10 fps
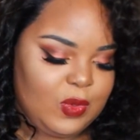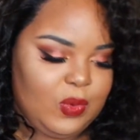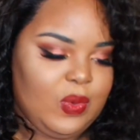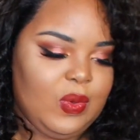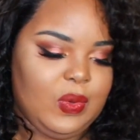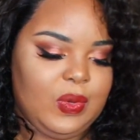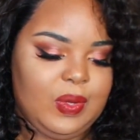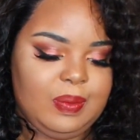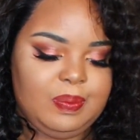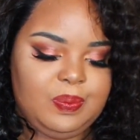
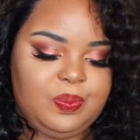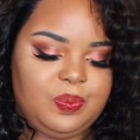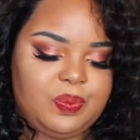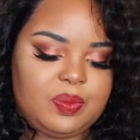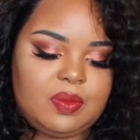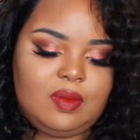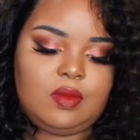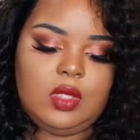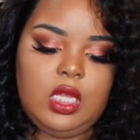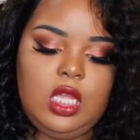Cool.
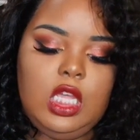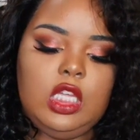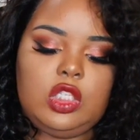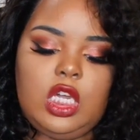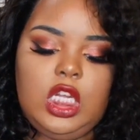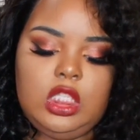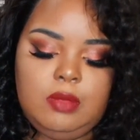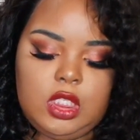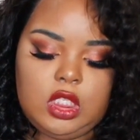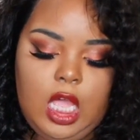So are these
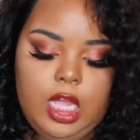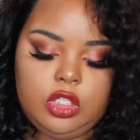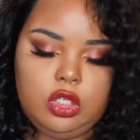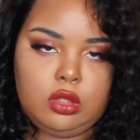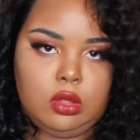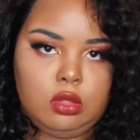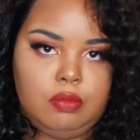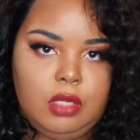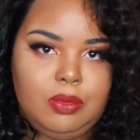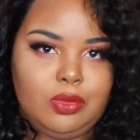massagers or do
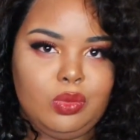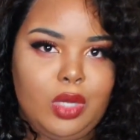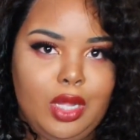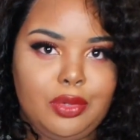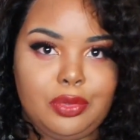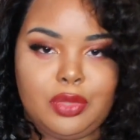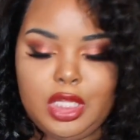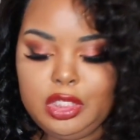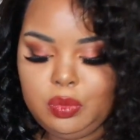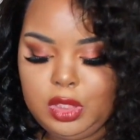people do other
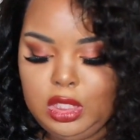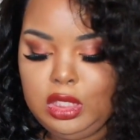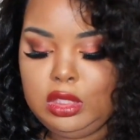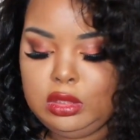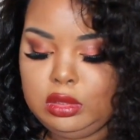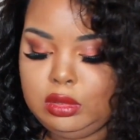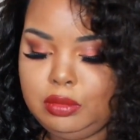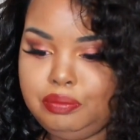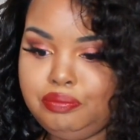things with these?